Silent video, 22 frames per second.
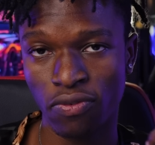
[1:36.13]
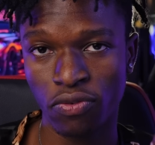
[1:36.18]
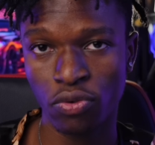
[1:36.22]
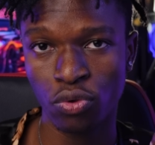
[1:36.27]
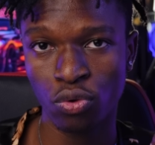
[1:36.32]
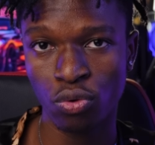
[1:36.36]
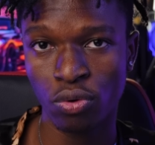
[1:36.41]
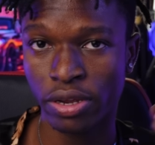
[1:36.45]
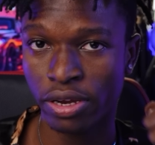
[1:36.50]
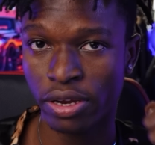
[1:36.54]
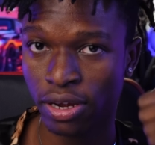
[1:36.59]

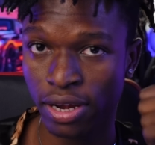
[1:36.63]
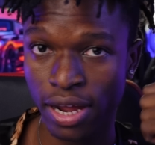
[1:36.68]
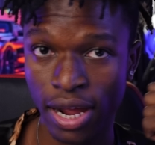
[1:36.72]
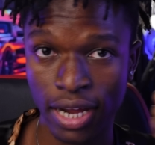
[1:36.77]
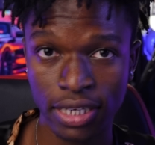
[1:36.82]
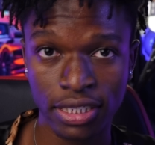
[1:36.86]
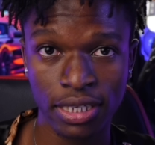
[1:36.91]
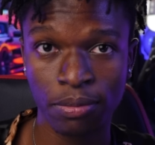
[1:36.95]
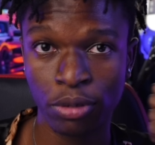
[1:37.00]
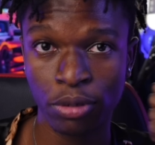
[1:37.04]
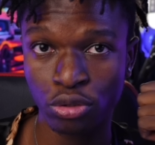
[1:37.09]
you a
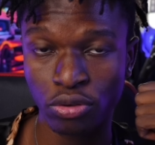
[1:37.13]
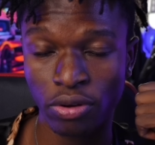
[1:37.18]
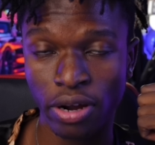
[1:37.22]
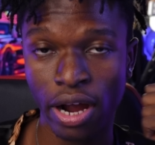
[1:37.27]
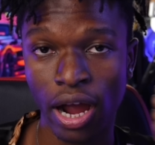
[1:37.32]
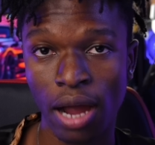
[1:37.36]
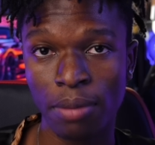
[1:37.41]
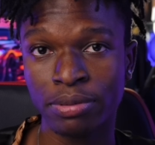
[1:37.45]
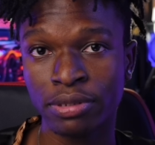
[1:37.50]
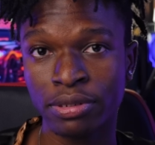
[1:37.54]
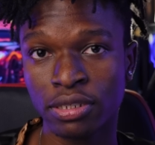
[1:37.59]
large amount of
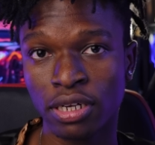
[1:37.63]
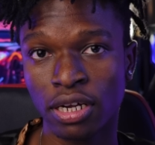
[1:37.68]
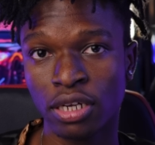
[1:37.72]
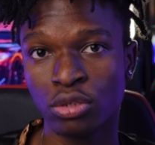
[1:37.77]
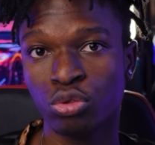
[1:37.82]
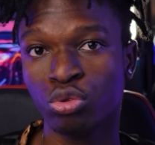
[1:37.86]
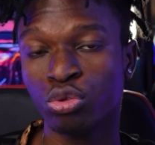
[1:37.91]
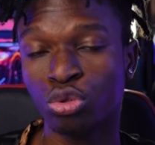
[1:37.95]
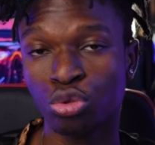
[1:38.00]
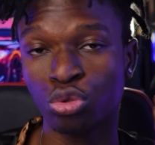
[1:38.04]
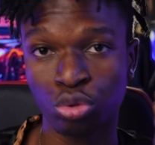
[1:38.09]
capital
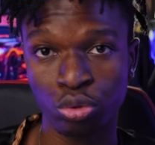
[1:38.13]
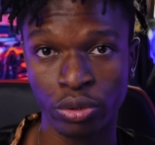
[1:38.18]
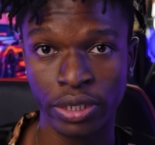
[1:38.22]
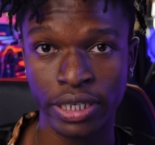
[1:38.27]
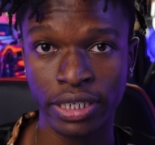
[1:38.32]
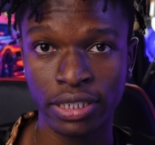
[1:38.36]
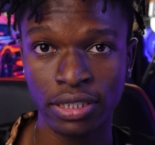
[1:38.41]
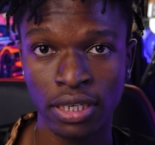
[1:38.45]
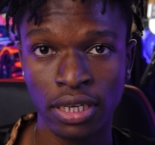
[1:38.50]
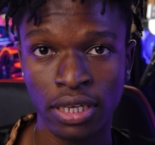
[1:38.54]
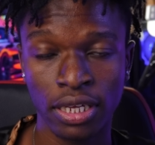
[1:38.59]
to
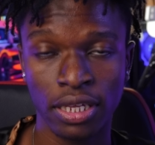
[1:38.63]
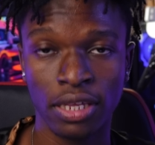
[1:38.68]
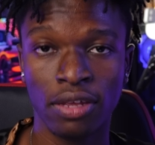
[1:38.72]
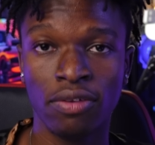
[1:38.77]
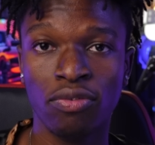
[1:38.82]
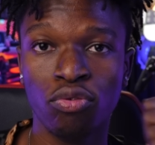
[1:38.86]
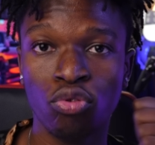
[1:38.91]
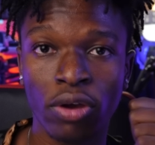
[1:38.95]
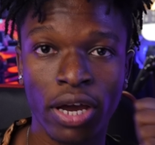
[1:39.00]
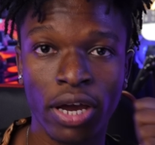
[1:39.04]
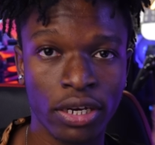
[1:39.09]
trade
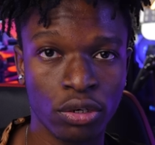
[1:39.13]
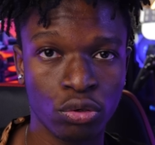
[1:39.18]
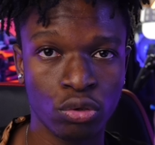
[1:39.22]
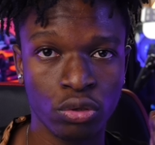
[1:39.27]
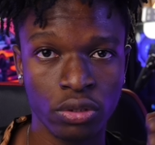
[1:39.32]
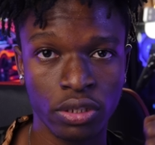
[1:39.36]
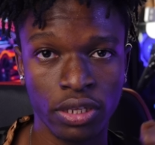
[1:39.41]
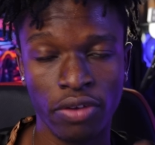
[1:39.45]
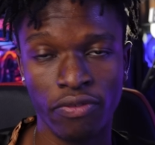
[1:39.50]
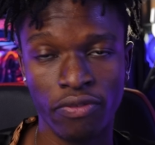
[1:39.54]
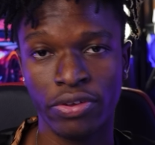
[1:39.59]
if you are not
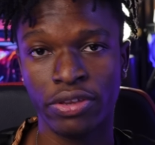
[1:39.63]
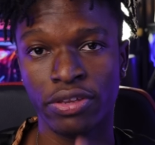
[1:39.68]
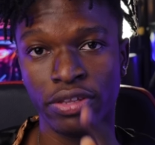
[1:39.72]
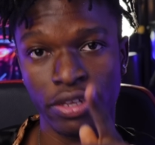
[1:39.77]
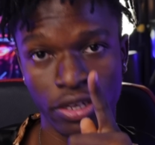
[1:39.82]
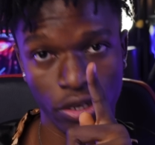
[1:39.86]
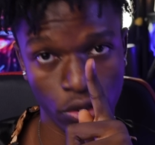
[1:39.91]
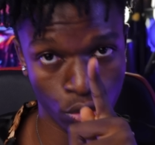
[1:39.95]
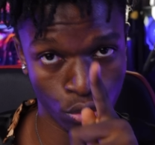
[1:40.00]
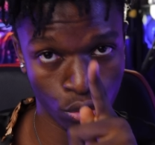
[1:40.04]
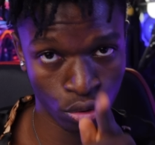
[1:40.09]
even
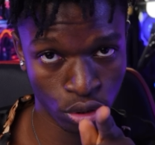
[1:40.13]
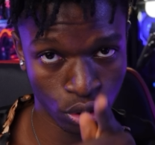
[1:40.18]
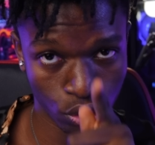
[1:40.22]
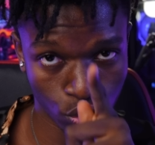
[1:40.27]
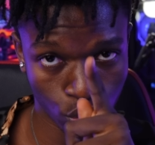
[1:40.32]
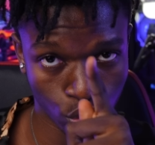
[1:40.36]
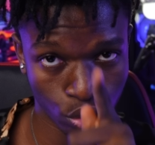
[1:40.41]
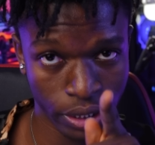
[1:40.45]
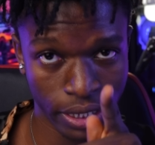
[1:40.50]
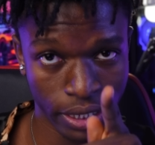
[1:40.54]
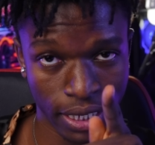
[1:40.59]
a good
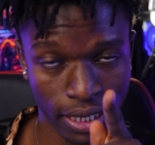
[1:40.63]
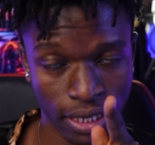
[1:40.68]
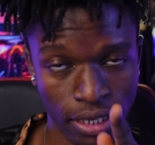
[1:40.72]
trader.